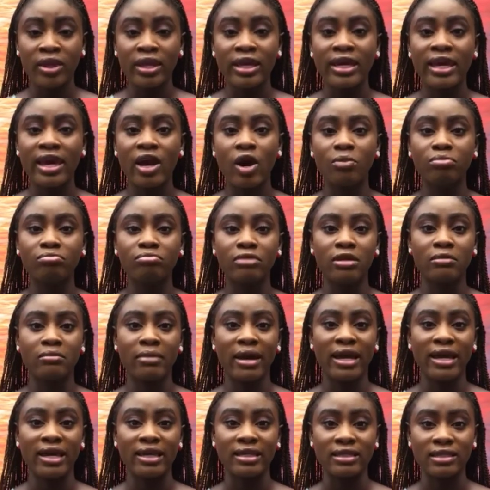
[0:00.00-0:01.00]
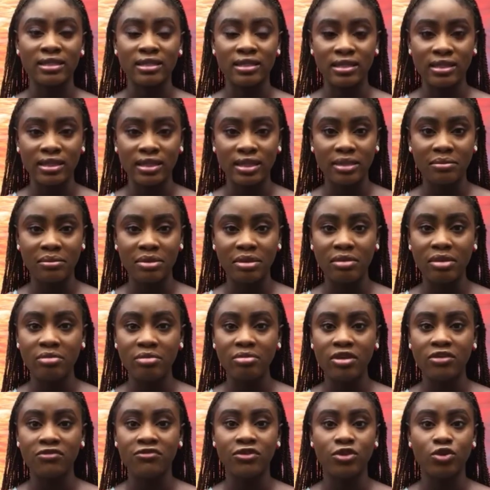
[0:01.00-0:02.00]
He helped me in my esteem. He made
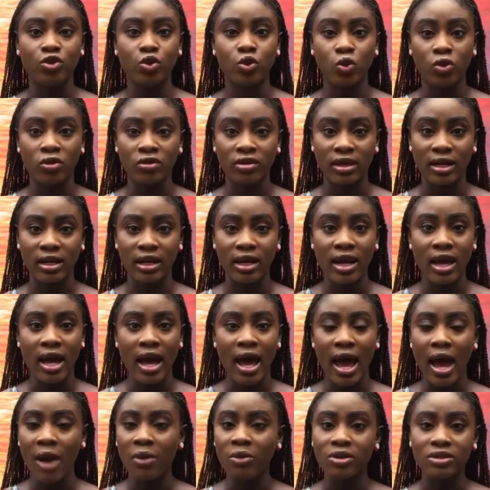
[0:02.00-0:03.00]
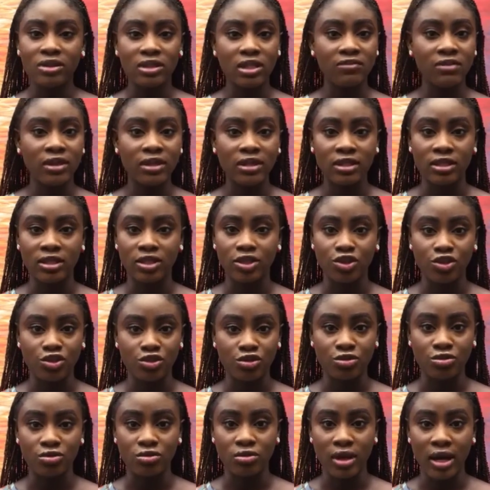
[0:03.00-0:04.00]
me know that I was never the
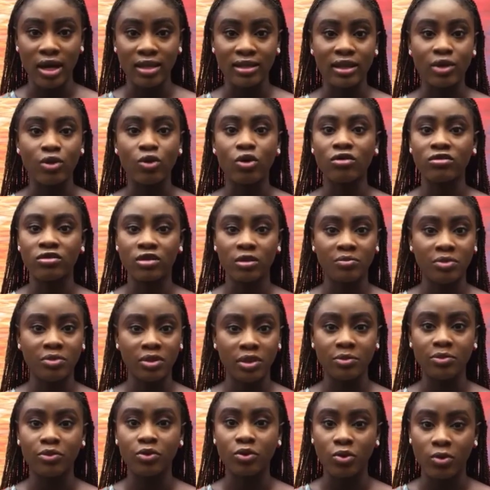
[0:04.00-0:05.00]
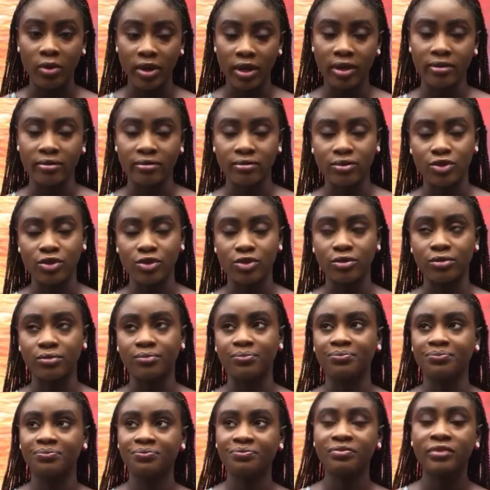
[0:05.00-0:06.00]
issue and that other people were. So,
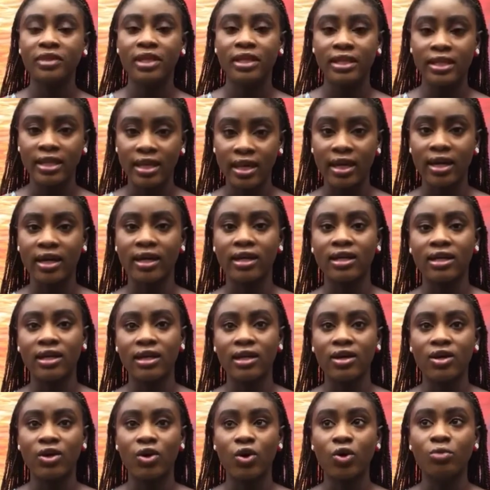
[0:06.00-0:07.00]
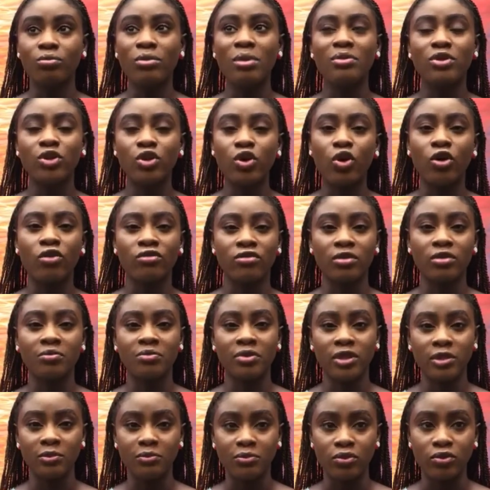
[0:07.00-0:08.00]
yeah. Or maybe not other
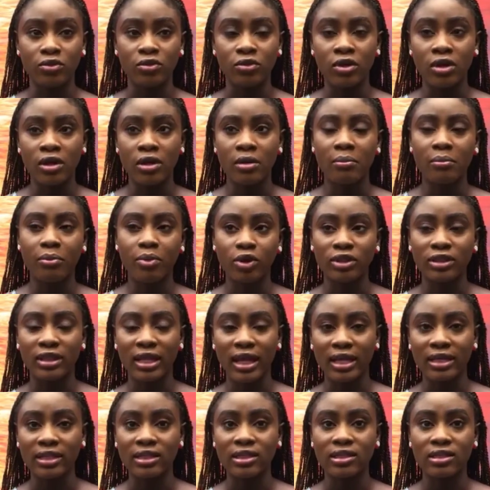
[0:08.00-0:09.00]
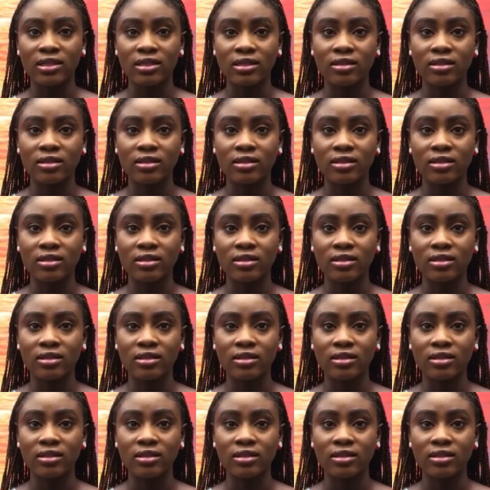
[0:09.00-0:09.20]
people, but that